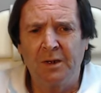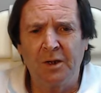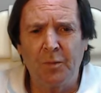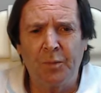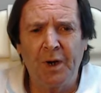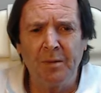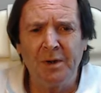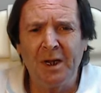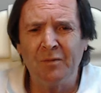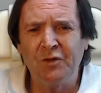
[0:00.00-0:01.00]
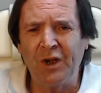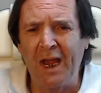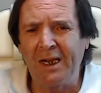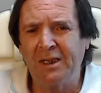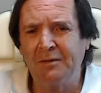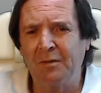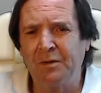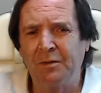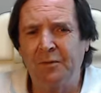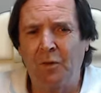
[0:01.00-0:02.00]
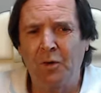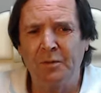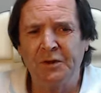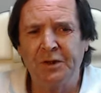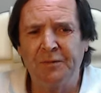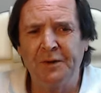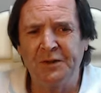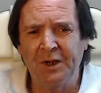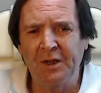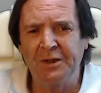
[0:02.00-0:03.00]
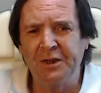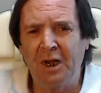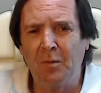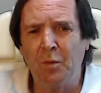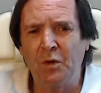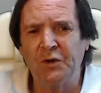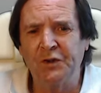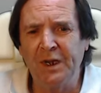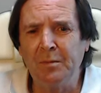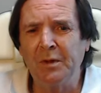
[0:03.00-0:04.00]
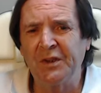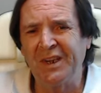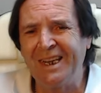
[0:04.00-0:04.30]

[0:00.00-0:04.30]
Now the primary objective of the forum is to facilitate a more seamless